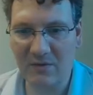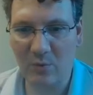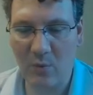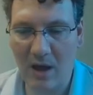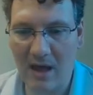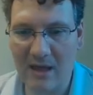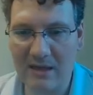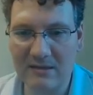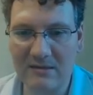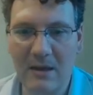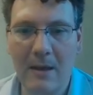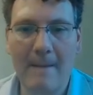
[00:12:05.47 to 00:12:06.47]
the
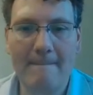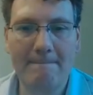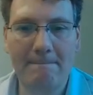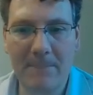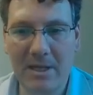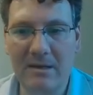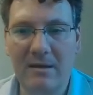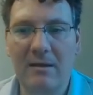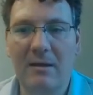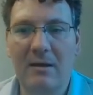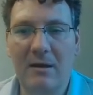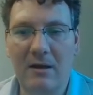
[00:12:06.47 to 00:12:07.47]
y's, but
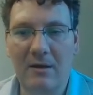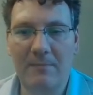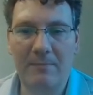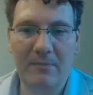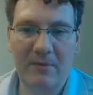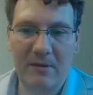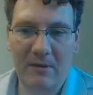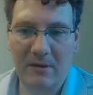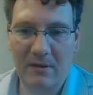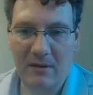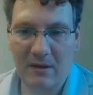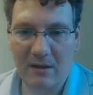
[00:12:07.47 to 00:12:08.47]

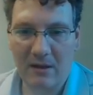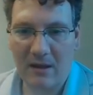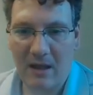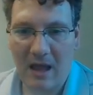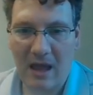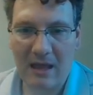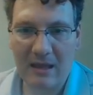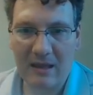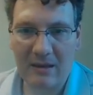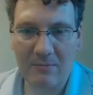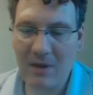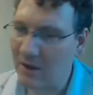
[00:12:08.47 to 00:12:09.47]
I
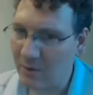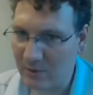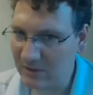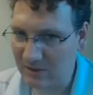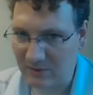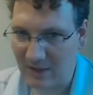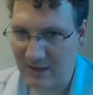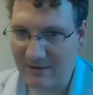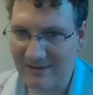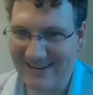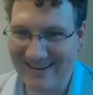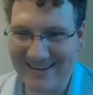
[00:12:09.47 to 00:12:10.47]
am not going to do that.
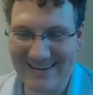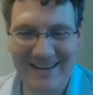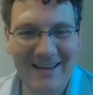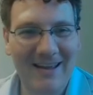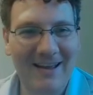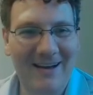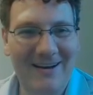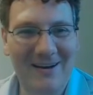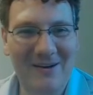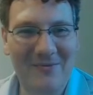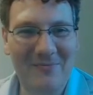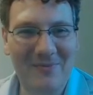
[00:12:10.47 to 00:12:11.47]

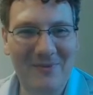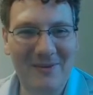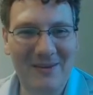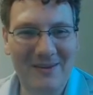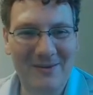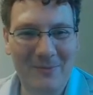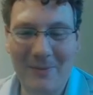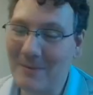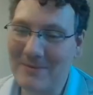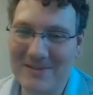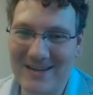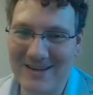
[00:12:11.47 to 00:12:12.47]
But
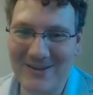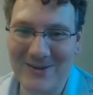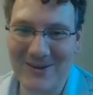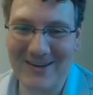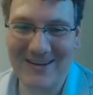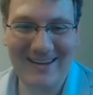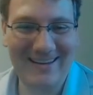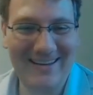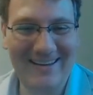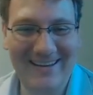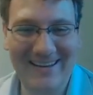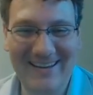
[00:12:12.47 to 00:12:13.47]
I'm just saying you could.
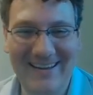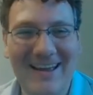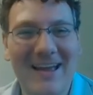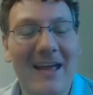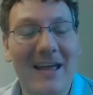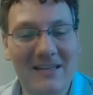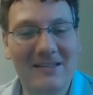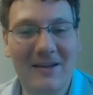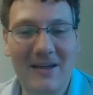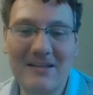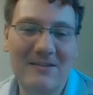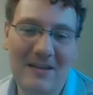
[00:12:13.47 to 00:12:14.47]
This
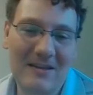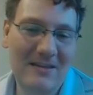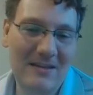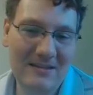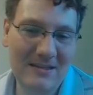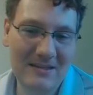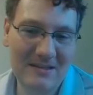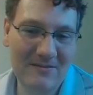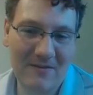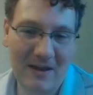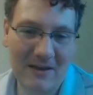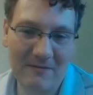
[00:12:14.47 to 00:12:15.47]
is a
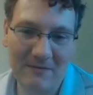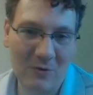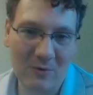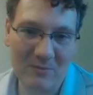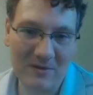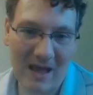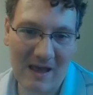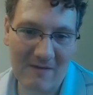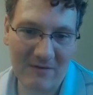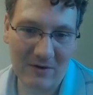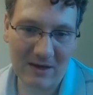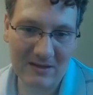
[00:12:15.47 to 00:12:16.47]
fine form to have
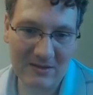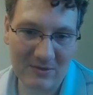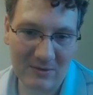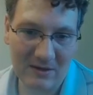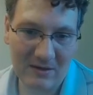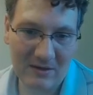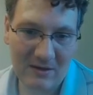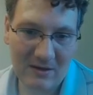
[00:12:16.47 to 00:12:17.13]
your answer in.